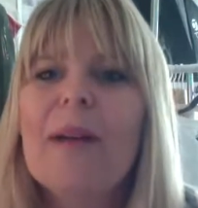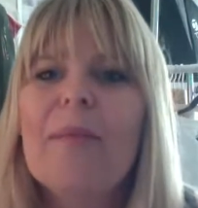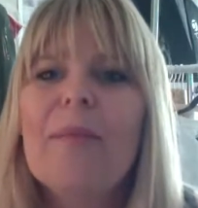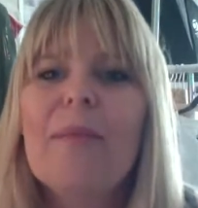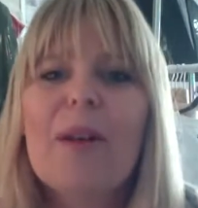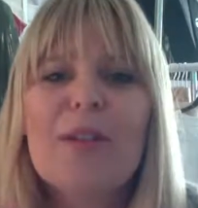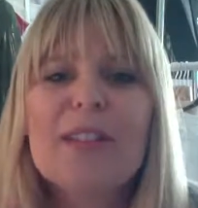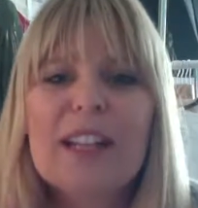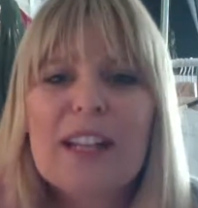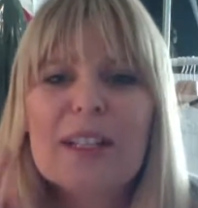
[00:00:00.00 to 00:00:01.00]
Mother's
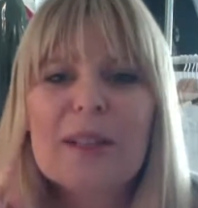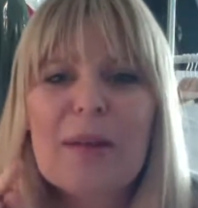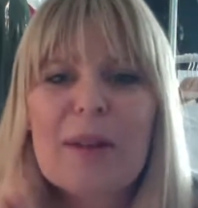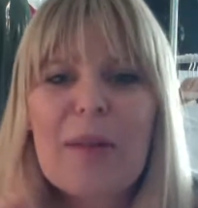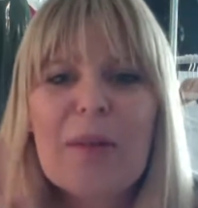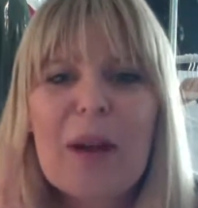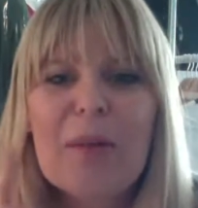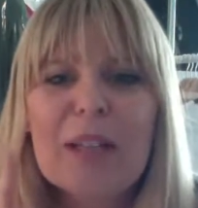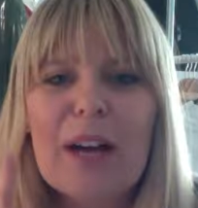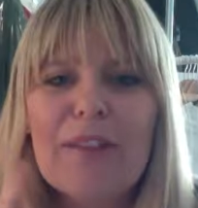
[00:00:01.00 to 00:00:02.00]
Day is coming up and I
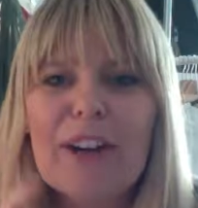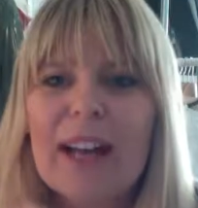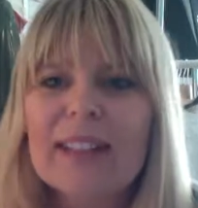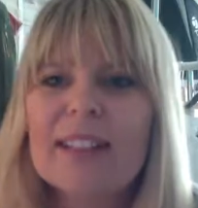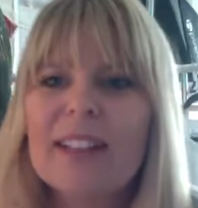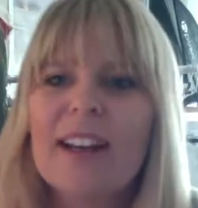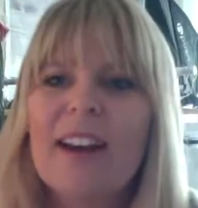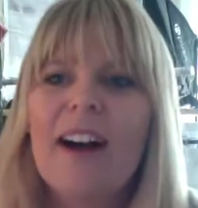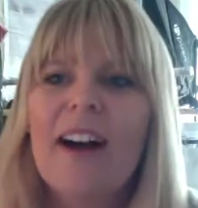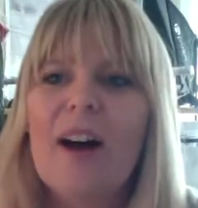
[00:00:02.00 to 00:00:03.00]
will not forget.
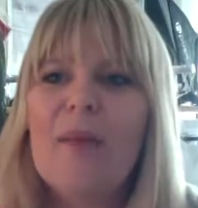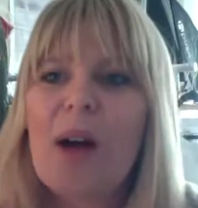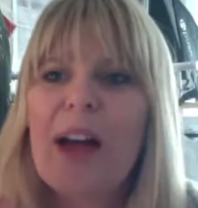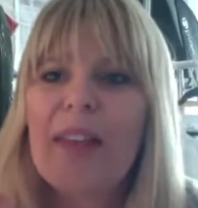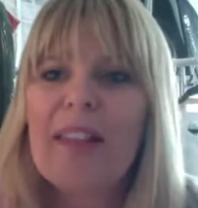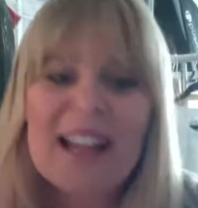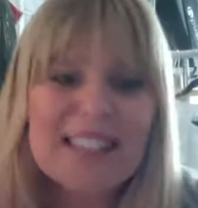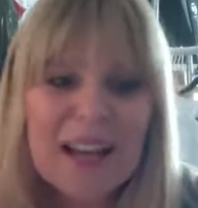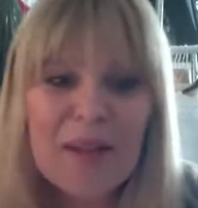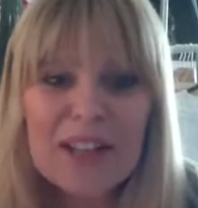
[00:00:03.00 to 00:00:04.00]
And the last
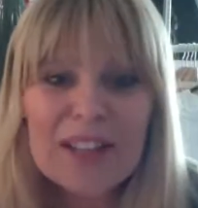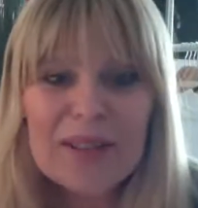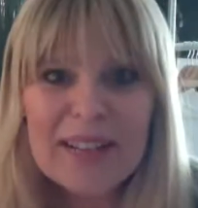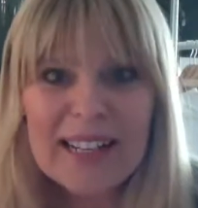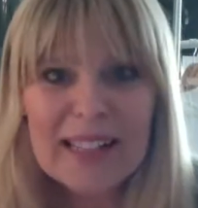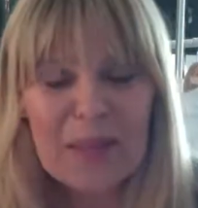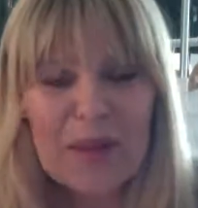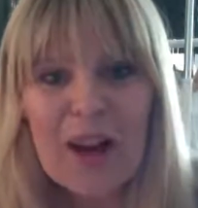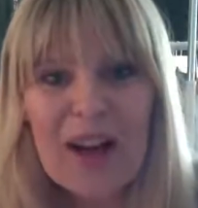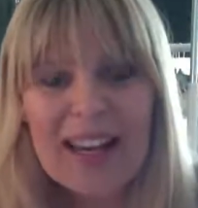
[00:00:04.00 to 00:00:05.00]
thing I want to do is
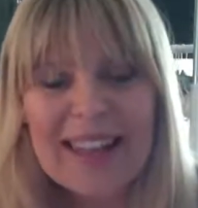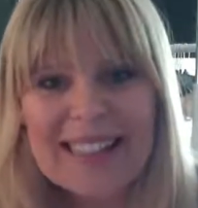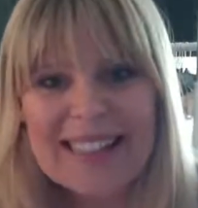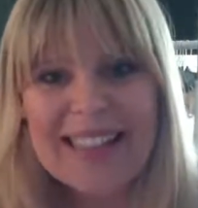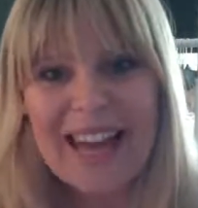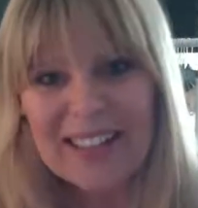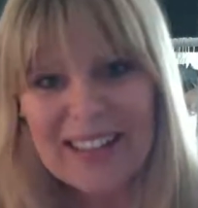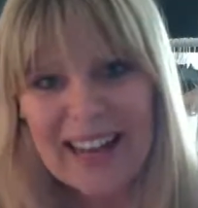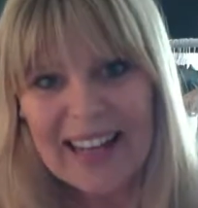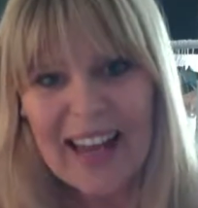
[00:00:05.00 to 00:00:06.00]
plug this
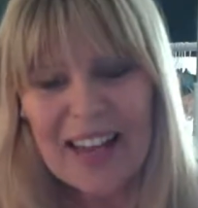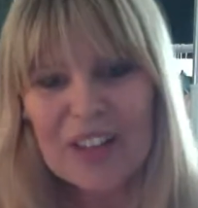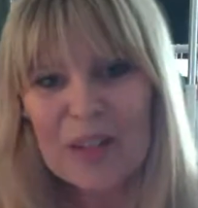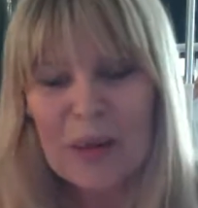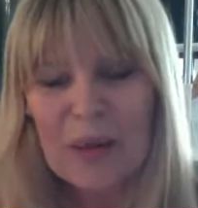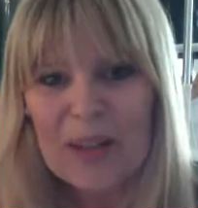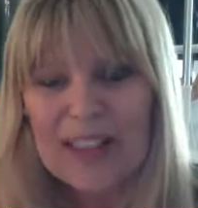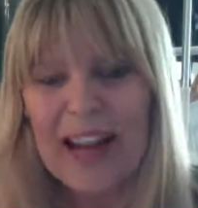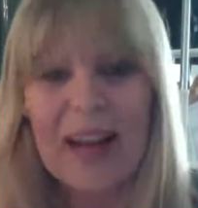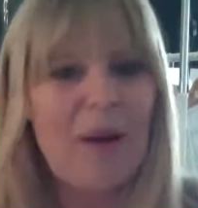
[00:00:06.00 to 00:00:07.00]
Saturday again, just one more
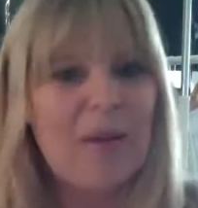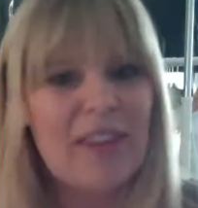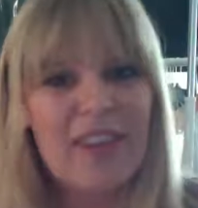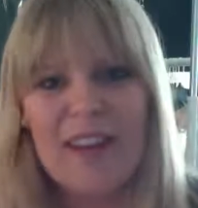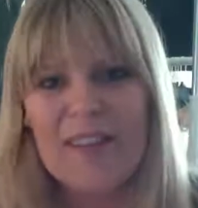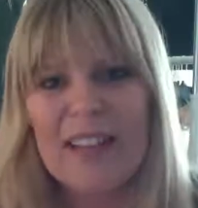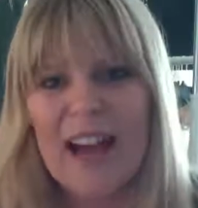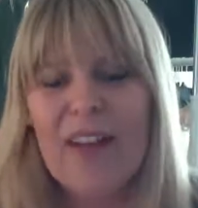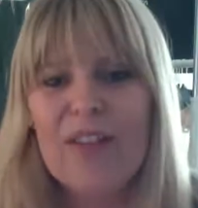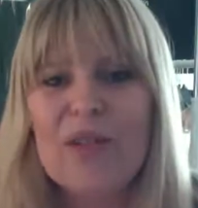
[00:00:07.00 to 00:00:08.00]
time. I would love to
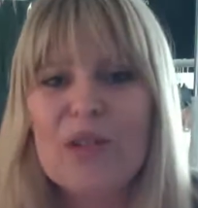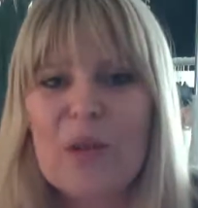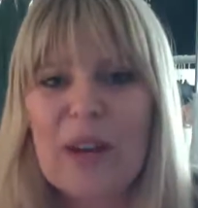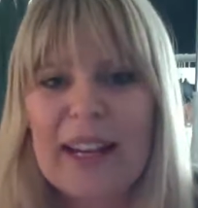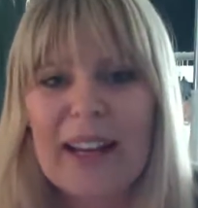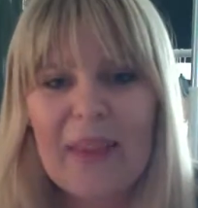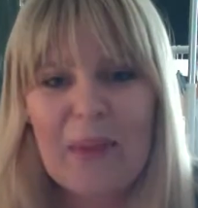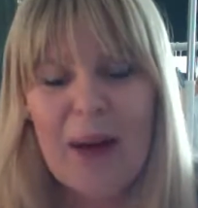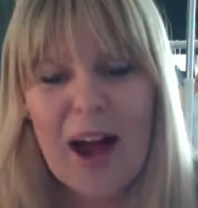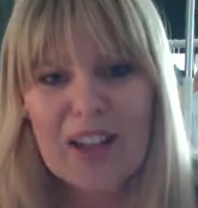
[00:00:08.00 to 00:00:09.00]
have you join the
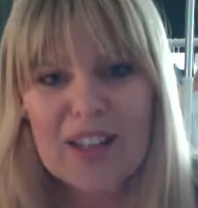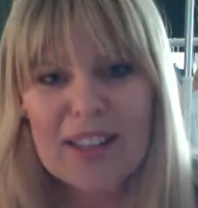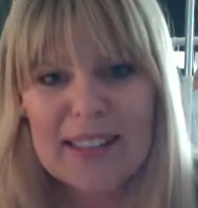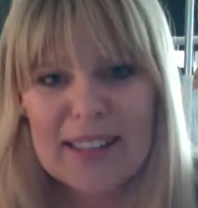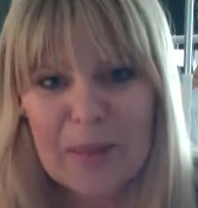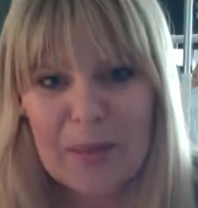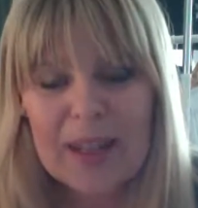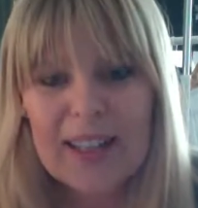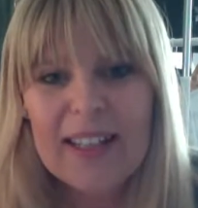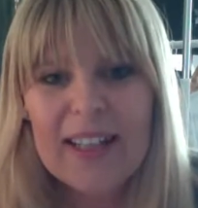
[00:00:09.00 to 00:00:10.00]
Posh and Sip.
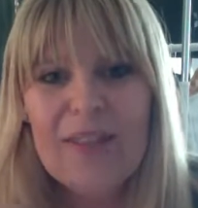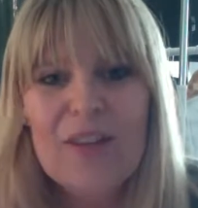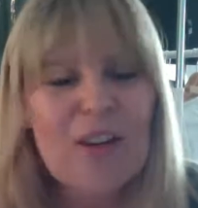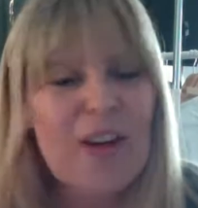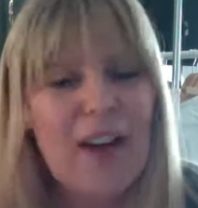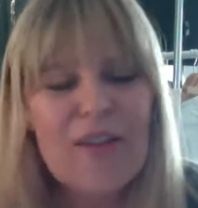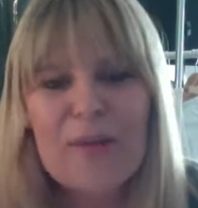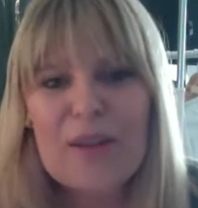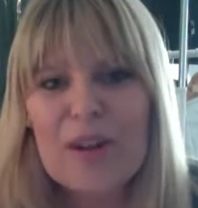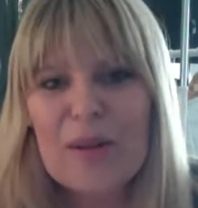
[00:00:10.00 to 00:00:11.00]
If you're not
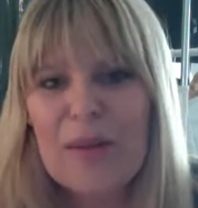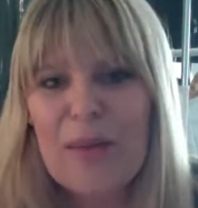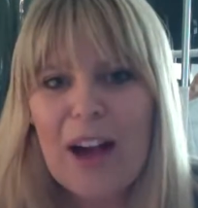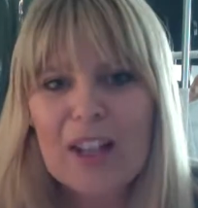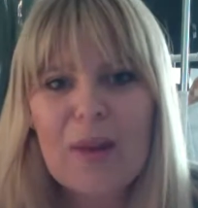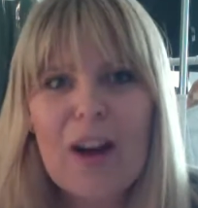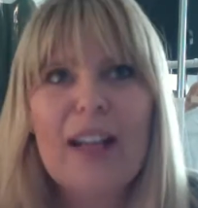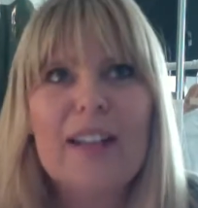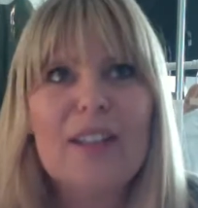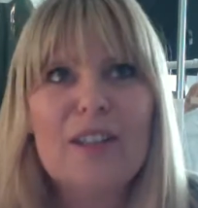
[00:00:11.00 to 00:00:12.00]
familiar with Poshmark,
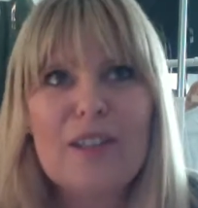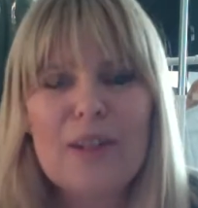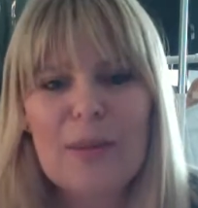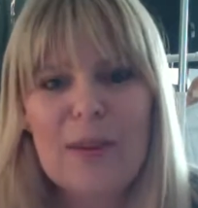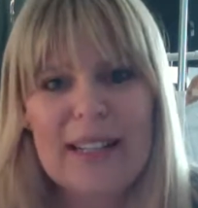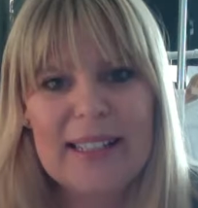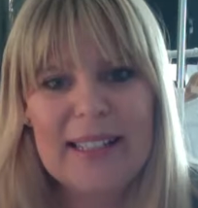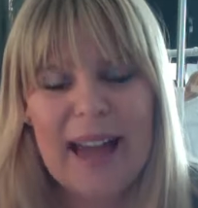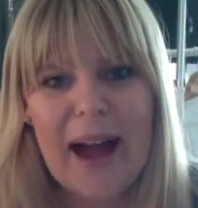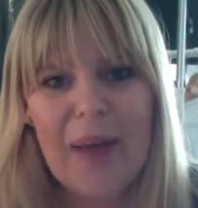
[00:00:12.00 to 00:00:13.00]
it's a super easy
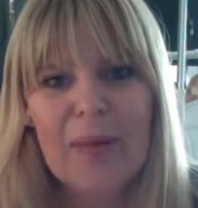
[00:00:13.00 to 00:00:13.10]
app.